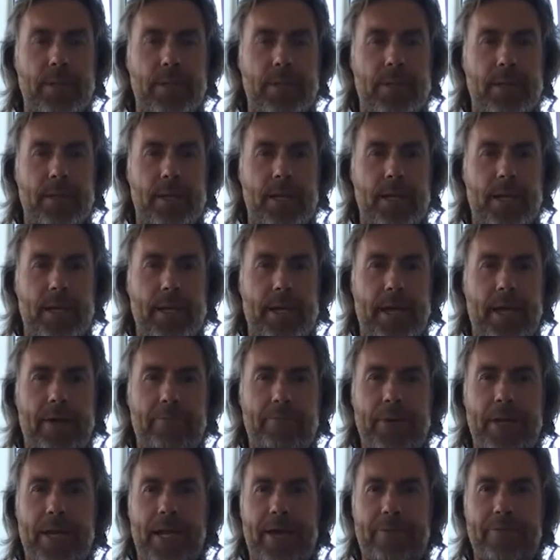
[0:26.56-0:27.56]
and have
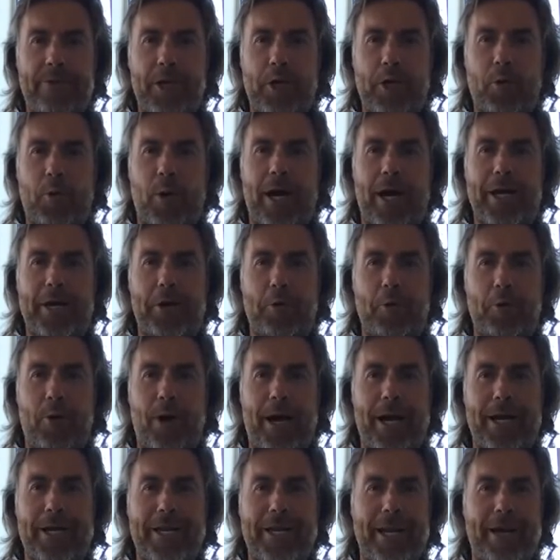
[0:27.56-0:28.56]
been having quite a
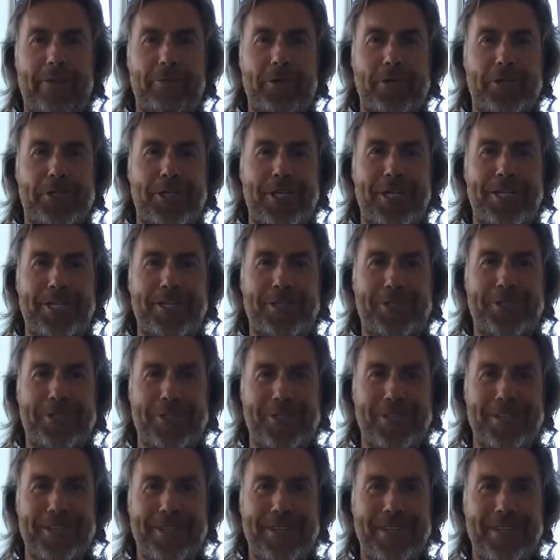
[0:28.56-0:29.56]
ride ever
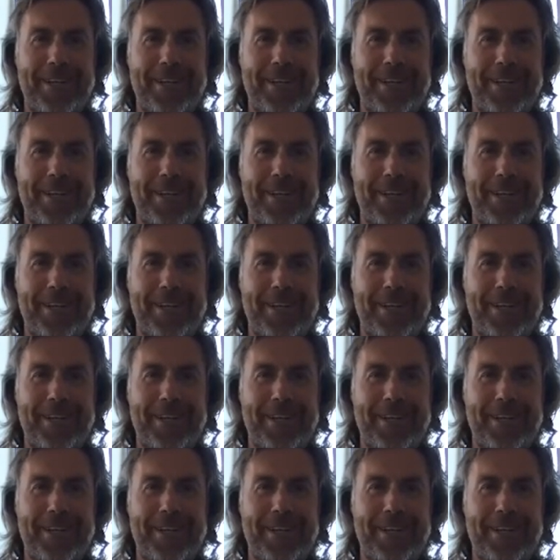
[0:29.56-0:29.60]
since.